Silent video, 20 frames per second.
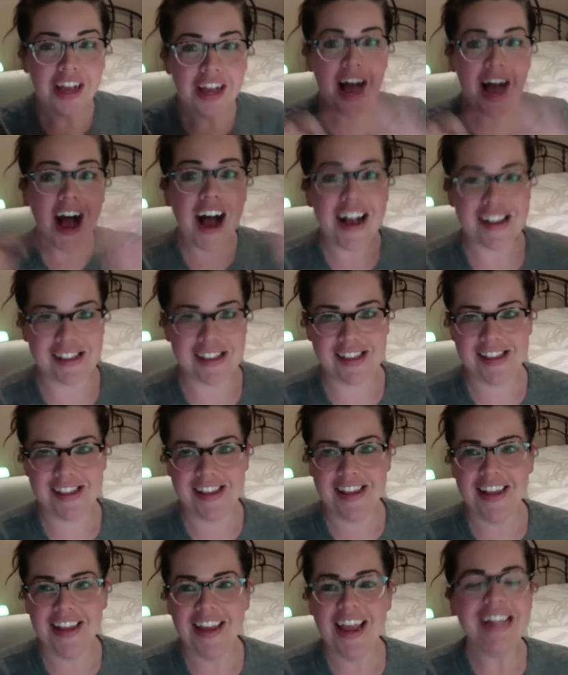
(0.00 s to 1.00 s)
us
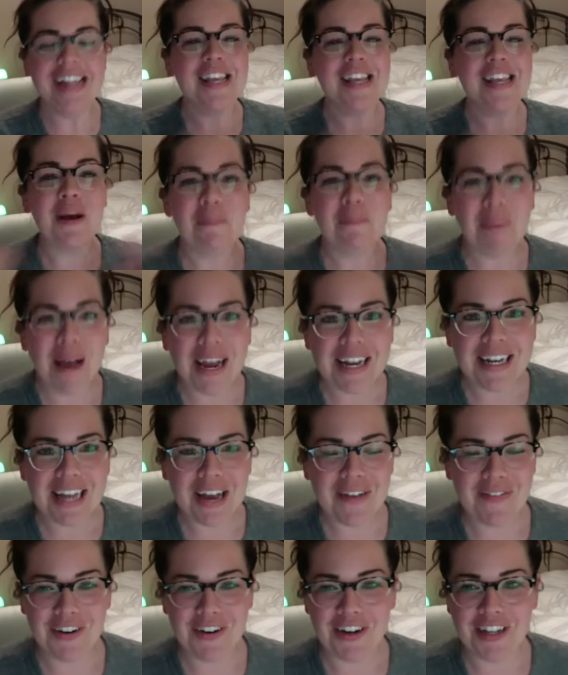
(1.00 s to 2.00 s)
it's a combined
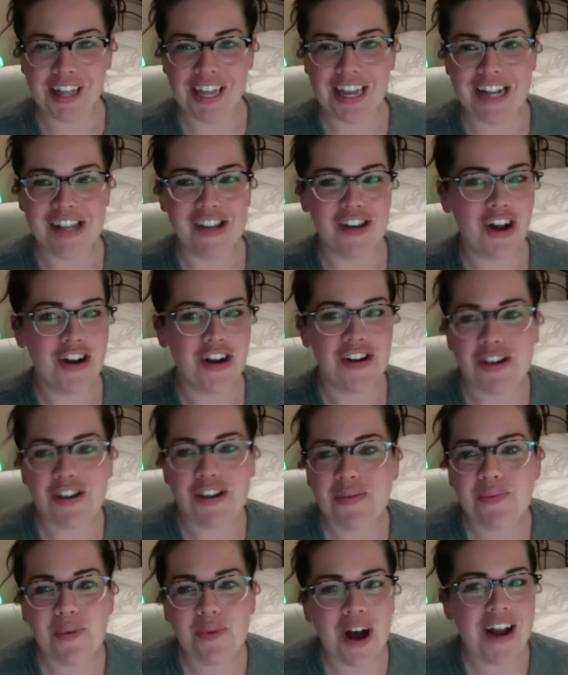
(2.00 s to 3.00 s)
effort like it's not just
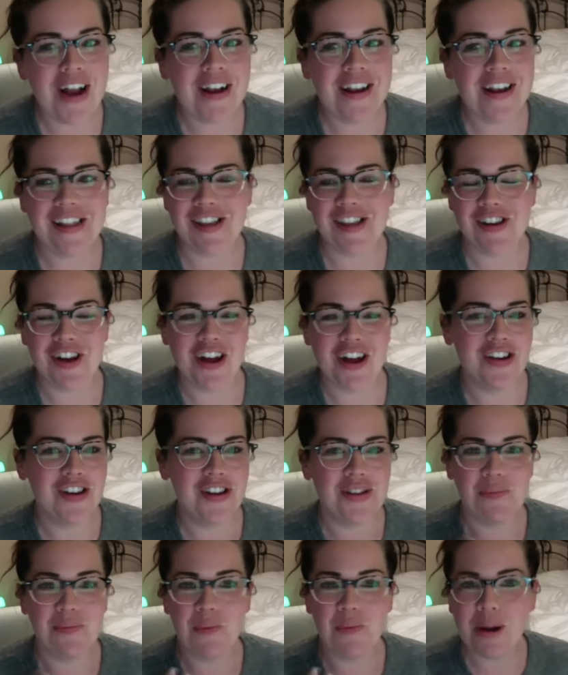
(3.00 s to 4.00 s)
one it's not
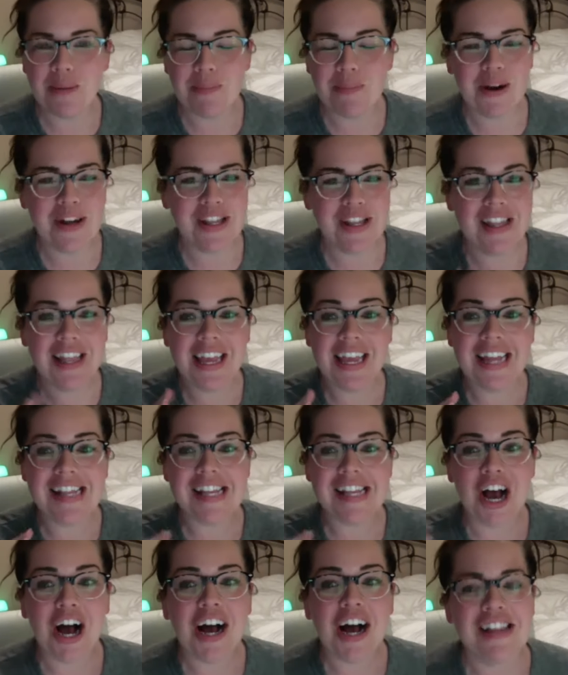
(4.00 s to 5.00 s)
just one person like it's
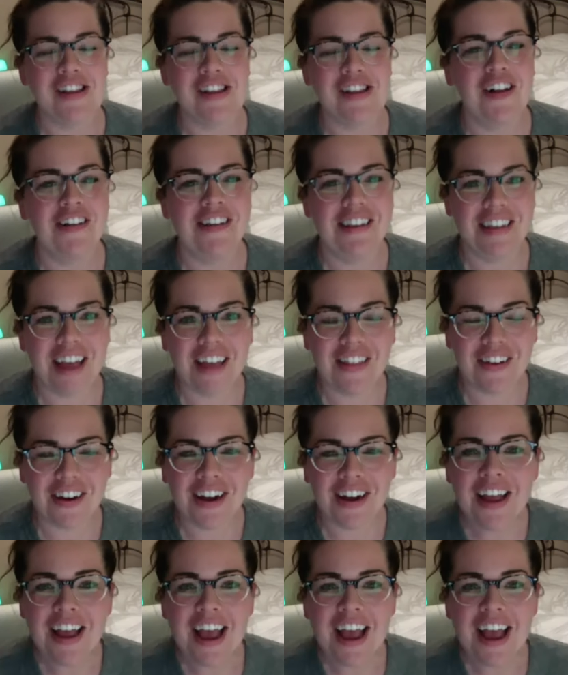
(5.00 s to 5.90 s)
us all together